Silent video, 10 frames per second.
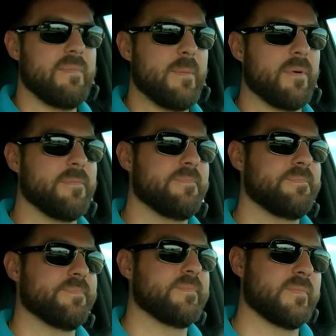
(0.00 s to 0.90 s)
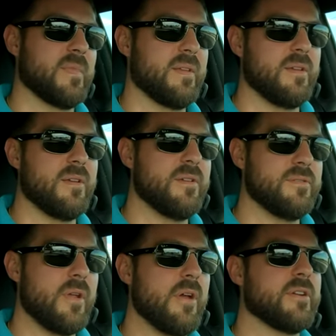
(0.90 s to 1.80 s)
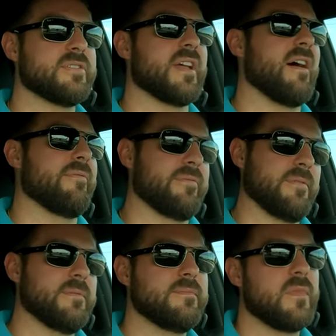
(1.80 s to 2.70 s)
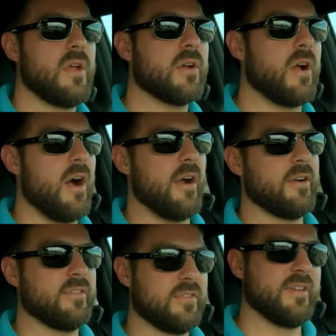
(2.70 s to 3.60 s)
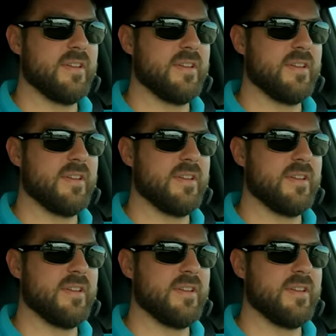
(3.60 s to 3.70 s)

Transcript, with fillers: People, know your stuff, know your cars,